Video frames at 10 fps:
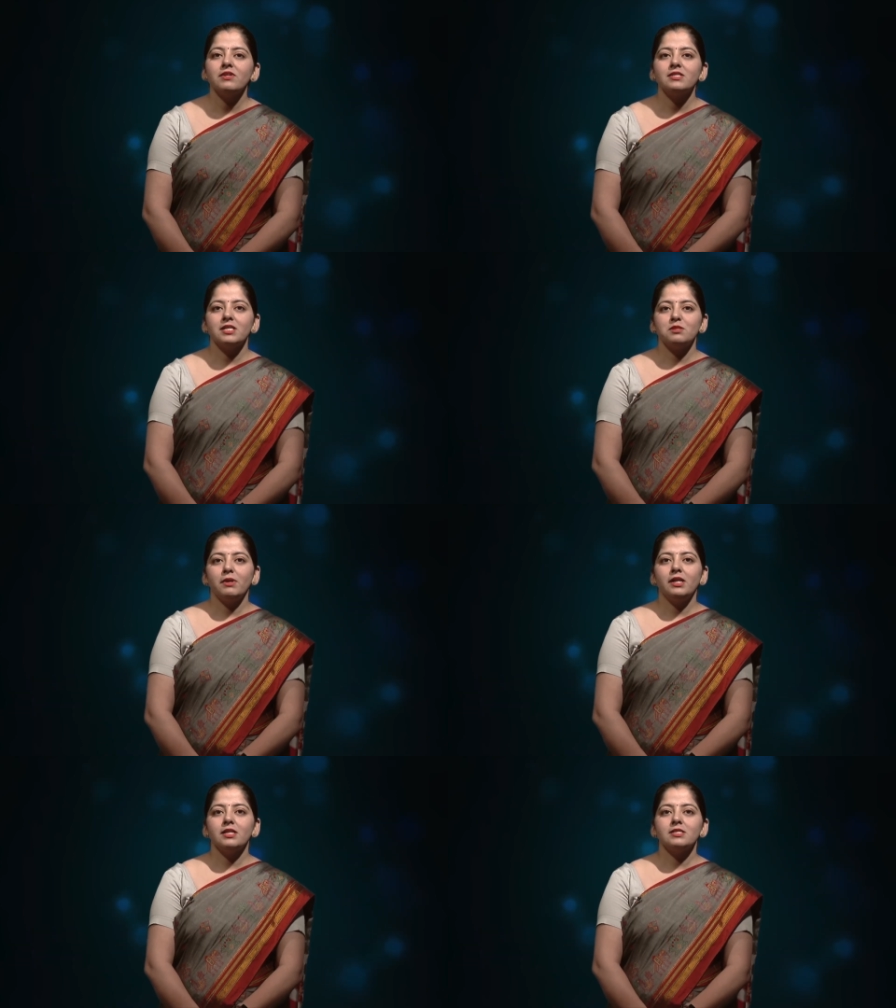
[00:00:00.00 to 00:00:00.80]

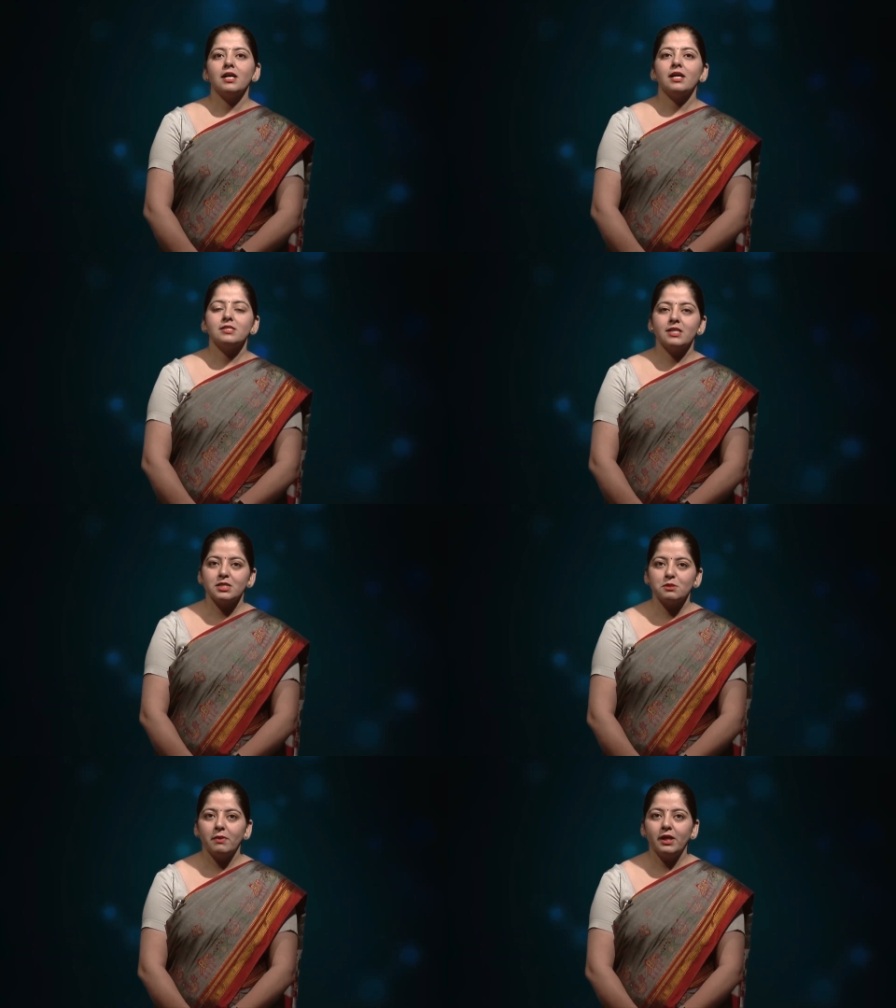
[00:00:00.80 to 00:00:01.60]
assessment is the
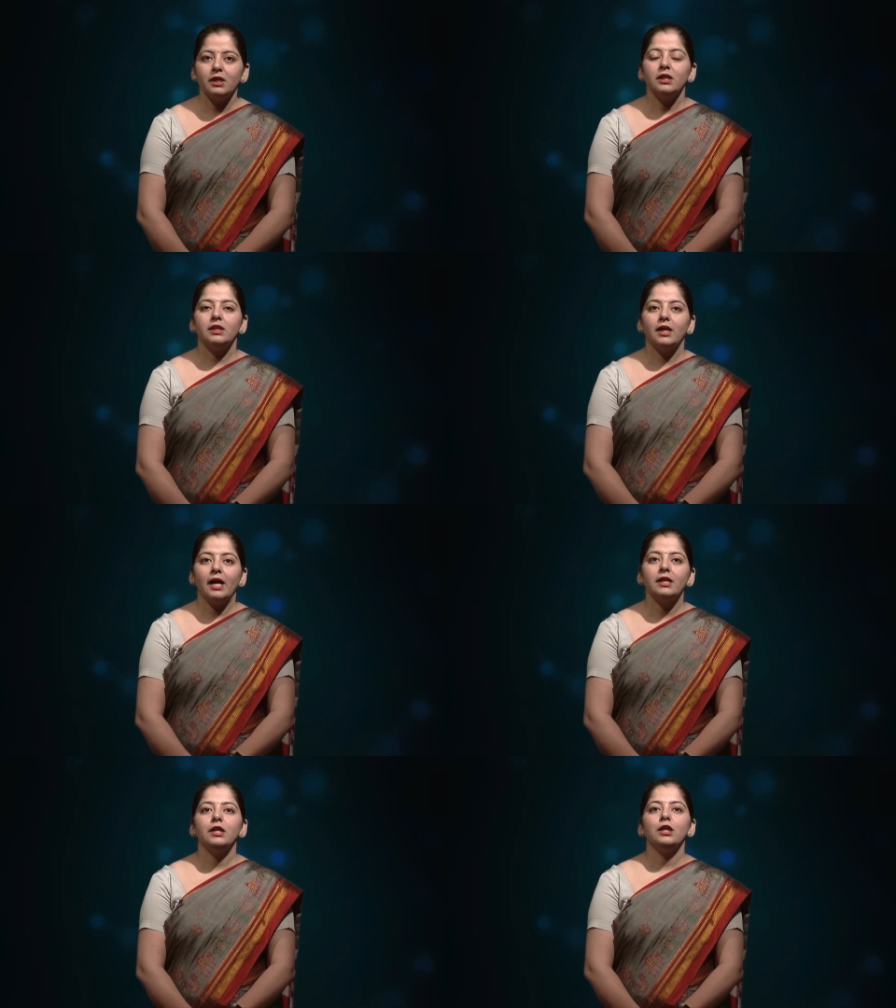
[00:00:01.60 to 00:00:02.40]
assessment
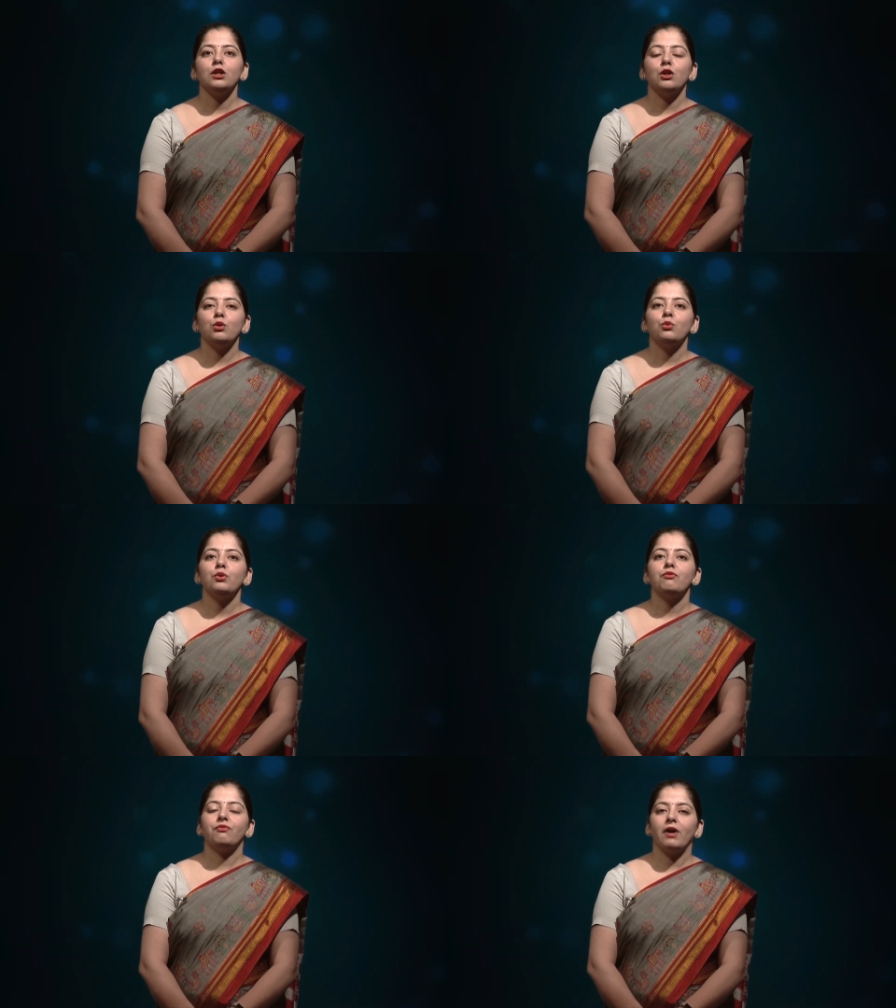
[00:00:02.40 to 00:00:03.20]
that
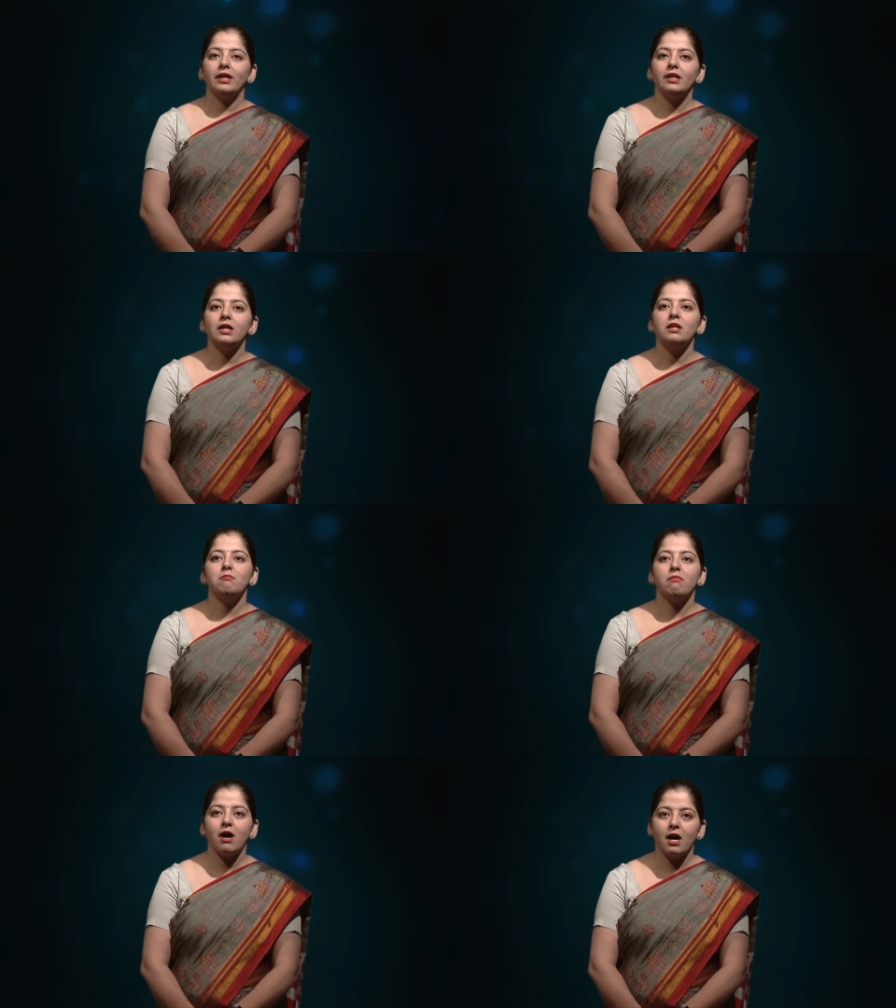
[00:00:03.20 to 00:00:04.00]
include final
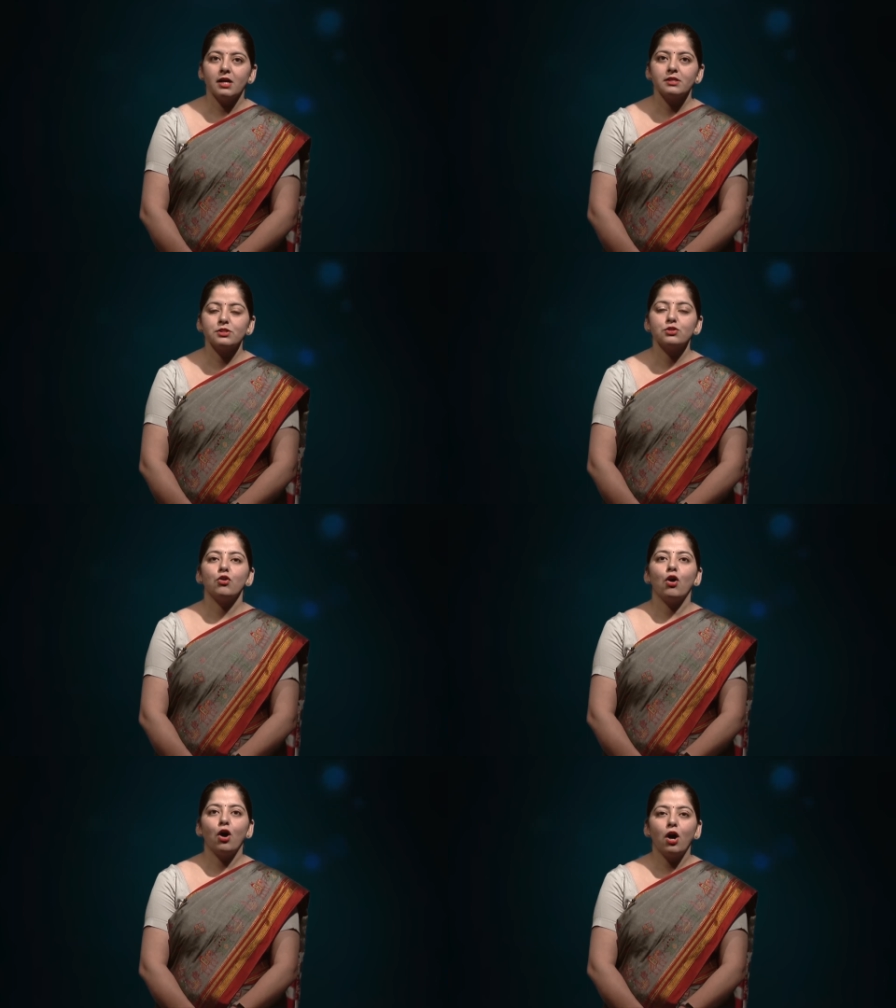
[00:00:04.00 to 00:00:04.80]
marks
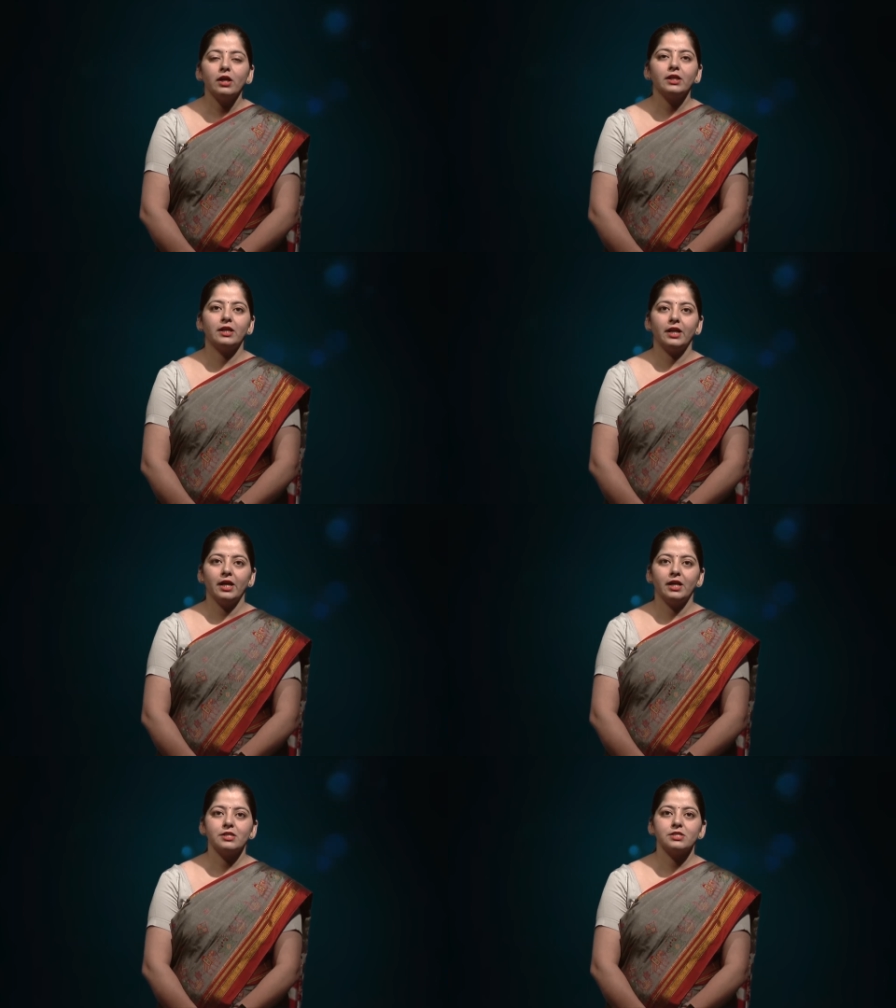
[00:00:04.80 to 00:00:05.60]
or
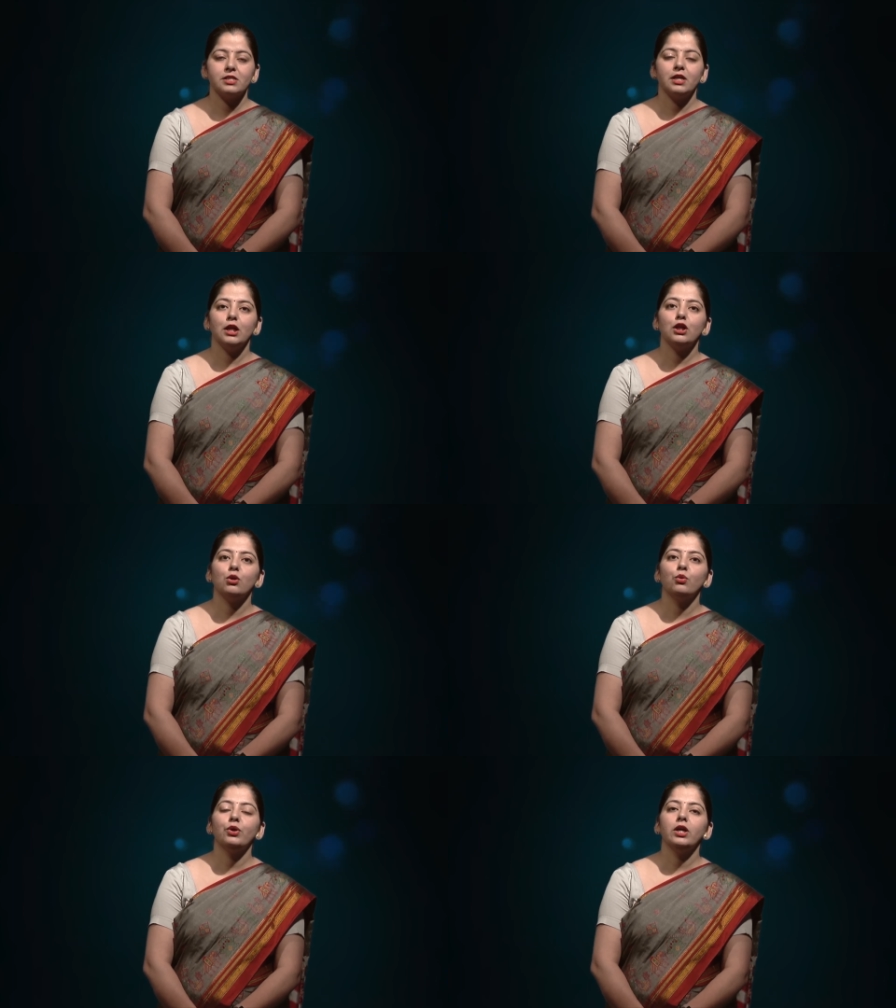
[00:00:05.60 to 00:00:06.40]
grades
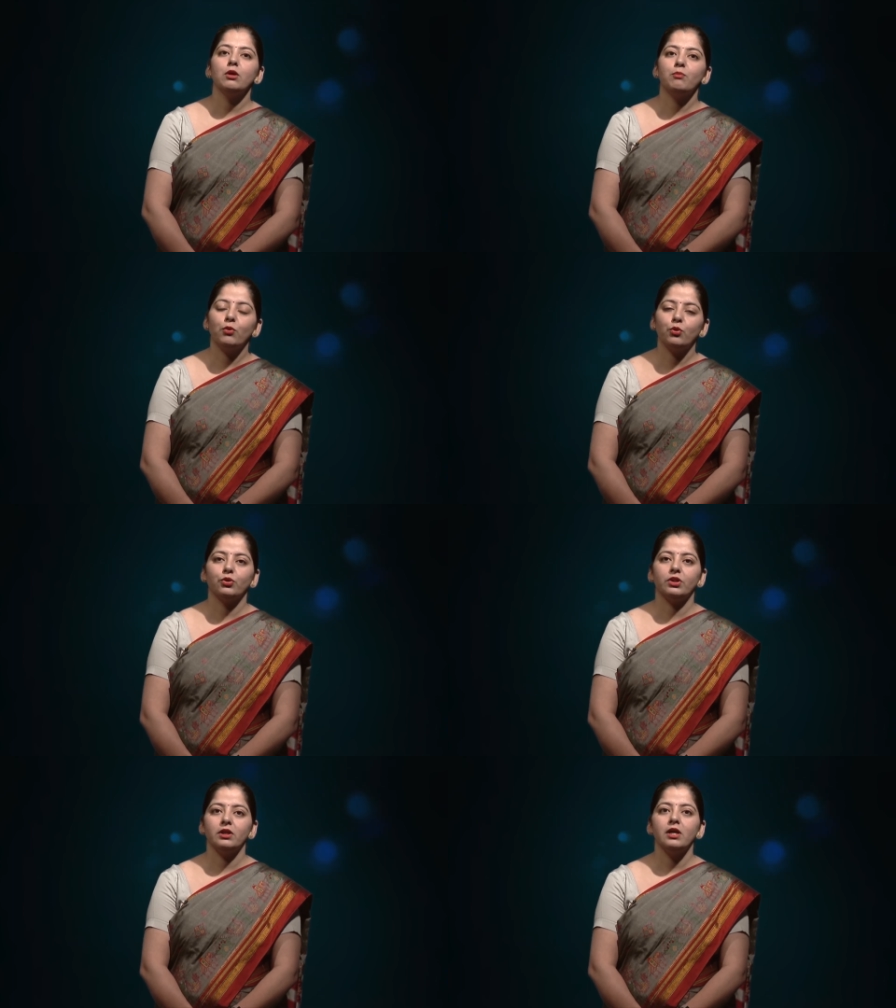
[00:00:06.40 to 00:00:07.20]
including
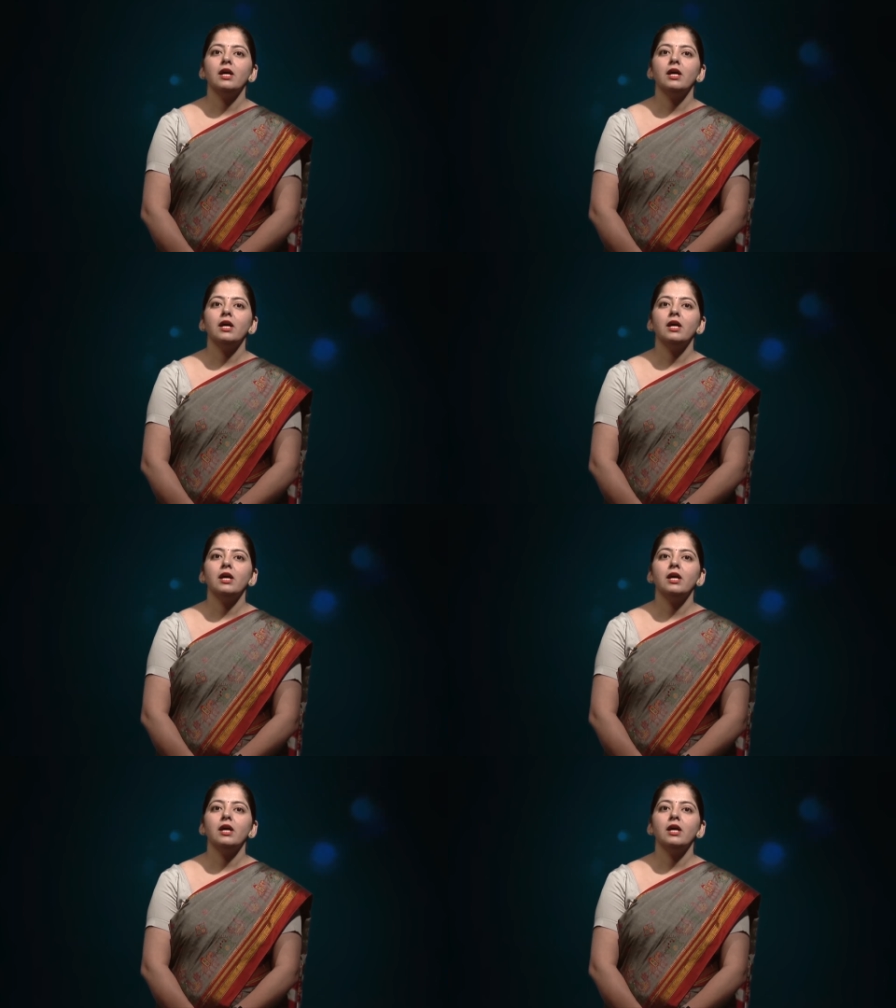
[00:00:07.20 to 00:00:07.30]
both